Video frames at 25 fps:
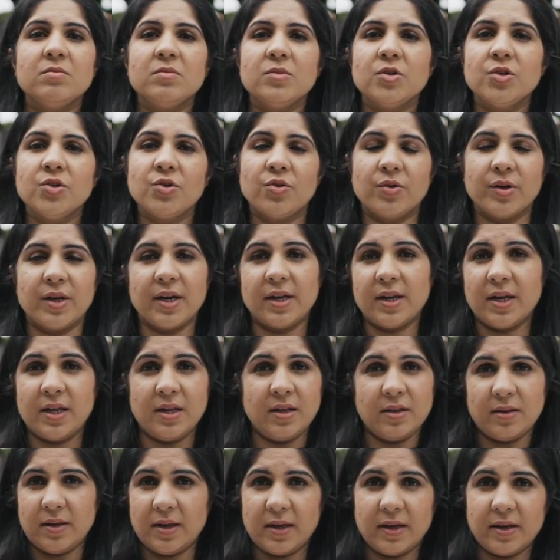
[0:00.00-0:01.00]
you don't get
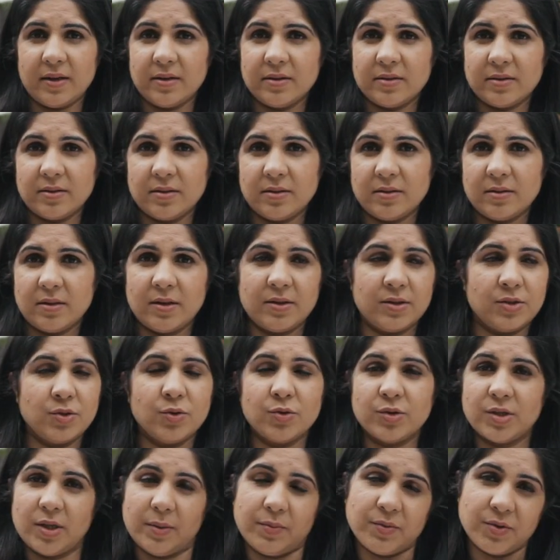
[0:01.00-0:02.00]
anything else. There's no
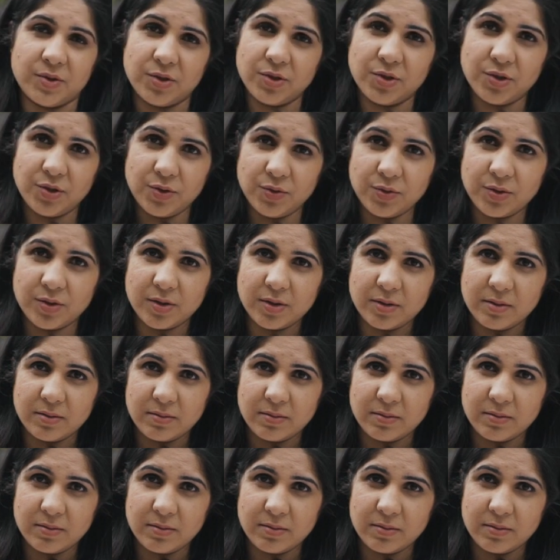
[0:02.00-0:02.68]
substitute.